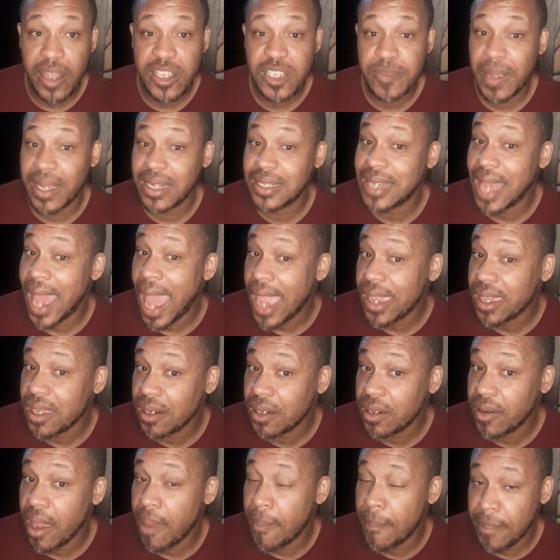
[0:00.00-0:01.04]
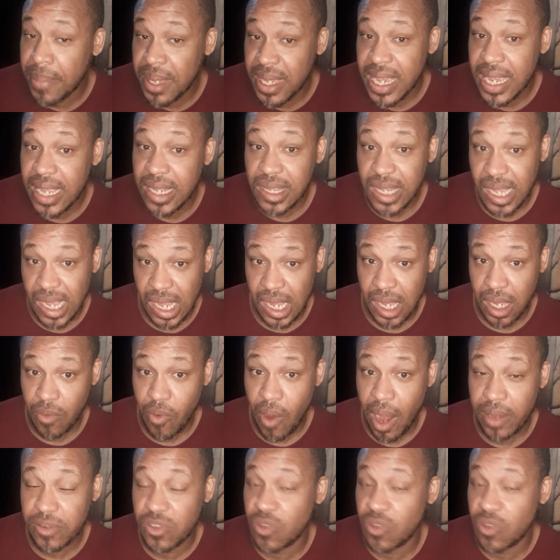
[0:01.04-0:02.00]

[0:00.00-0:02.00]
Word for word: spectacular and big thing, right?